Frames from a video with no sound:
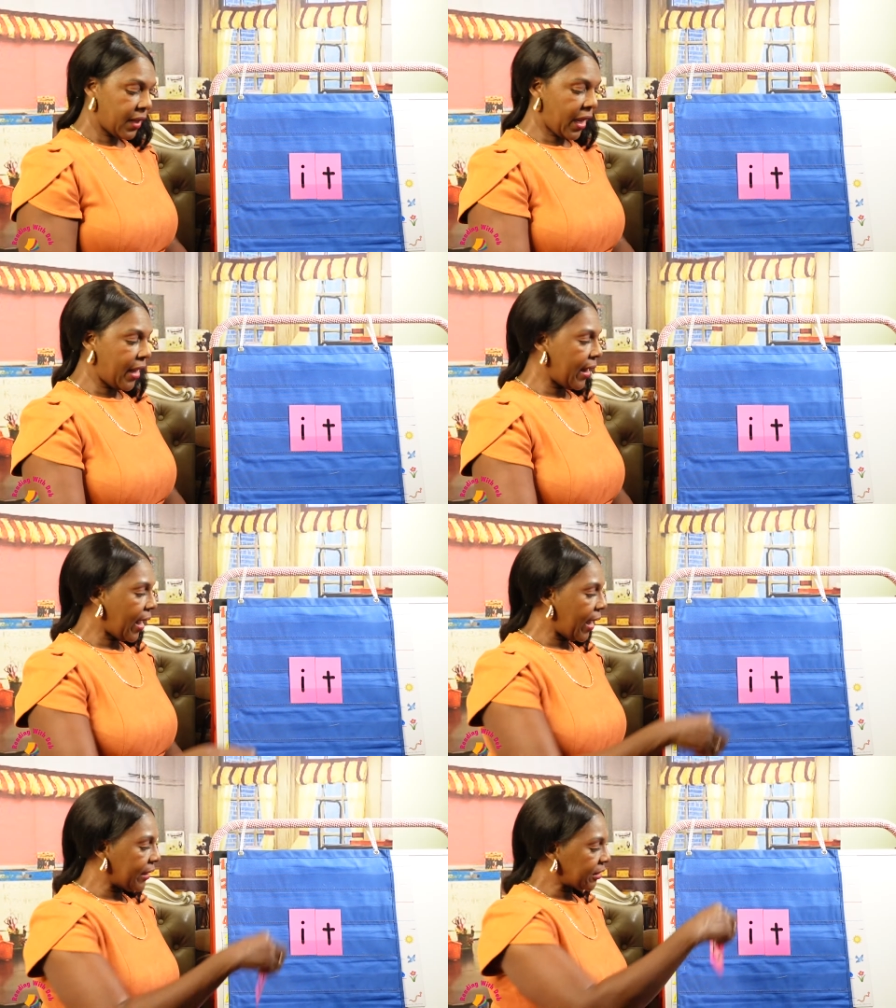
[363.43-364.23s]
and
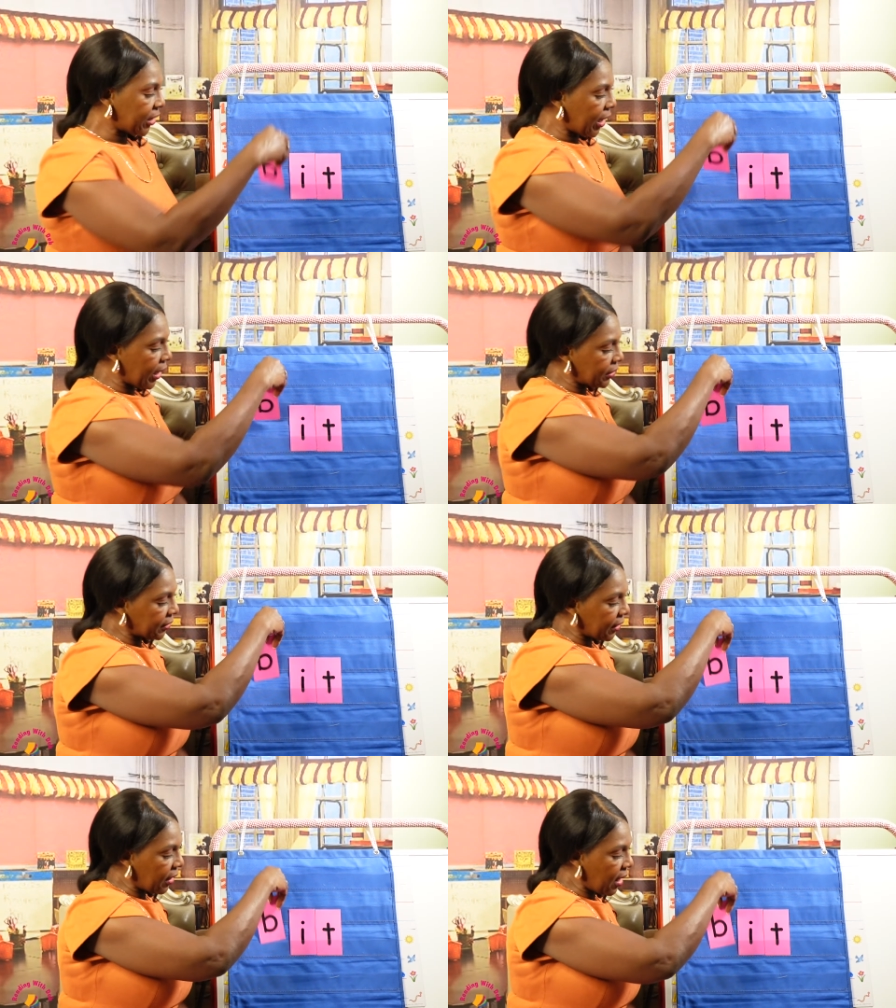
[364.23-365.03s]
I
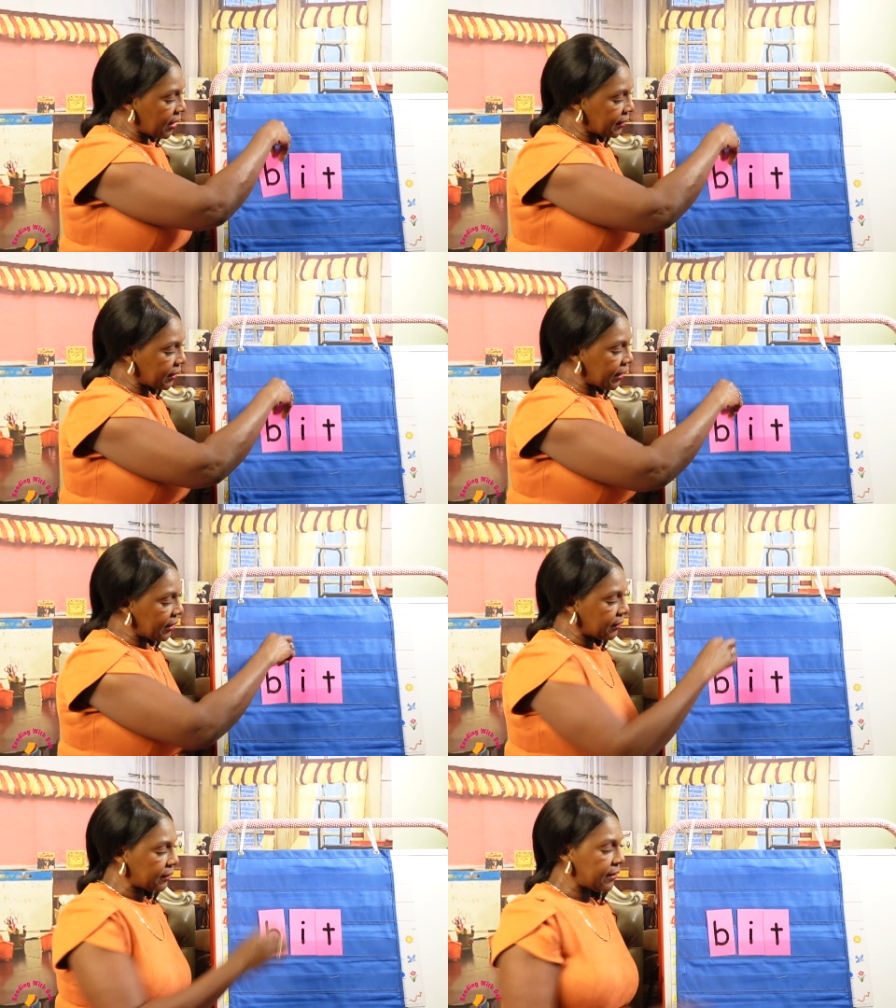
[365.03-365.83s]
change the
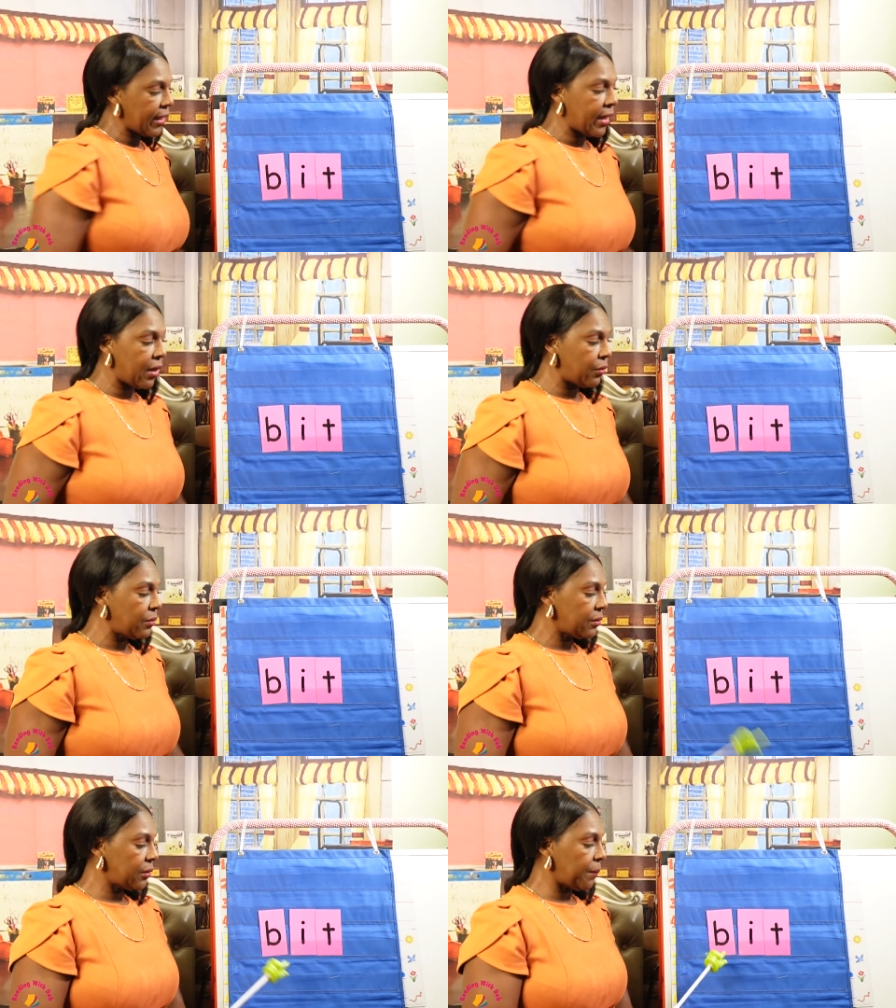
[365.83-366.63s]
consonant now
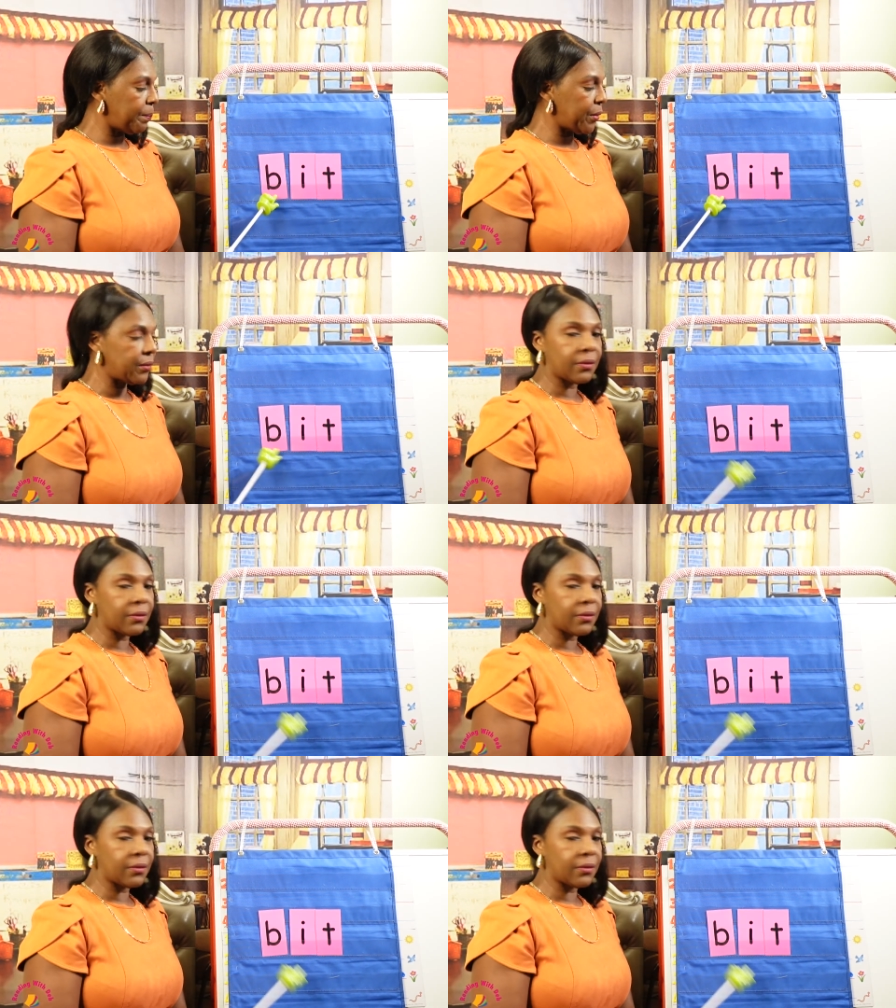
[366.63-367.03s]
to B,